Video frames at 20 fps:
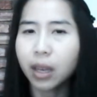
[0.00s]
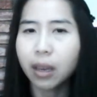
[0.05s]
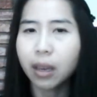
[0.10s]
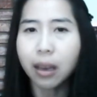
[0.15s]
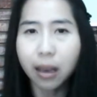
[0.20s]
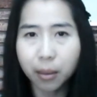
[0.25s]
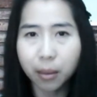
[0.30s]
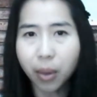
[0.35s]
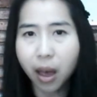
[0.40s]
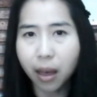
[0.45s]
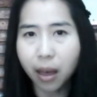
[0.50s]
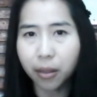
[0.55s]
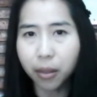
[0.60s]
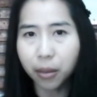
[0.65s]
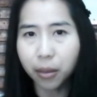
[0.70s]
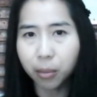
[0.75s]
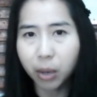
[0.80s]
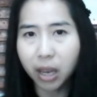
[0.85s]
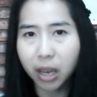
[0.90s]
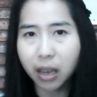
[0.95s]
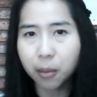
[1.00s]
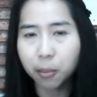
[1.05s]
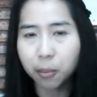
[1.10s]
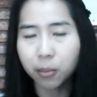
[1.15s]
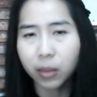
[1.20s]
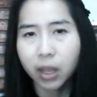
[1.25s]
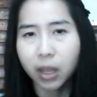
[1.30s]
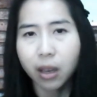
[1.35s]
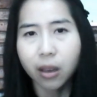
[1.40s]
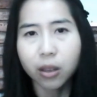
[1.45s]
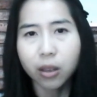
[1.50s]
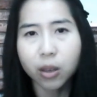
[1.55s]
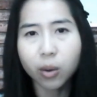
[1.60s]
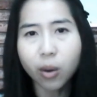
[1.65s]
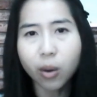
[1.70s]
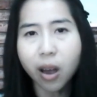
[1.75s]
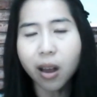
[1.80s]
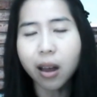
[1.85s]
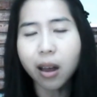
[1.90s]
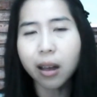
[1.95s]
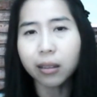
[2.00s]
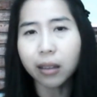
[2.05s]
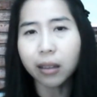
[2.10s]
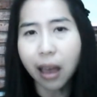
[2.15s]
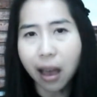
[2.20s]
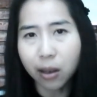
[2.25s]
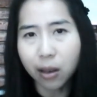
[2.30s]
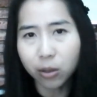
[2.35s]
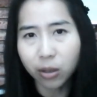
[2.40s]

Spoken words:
In part 3, you are allowed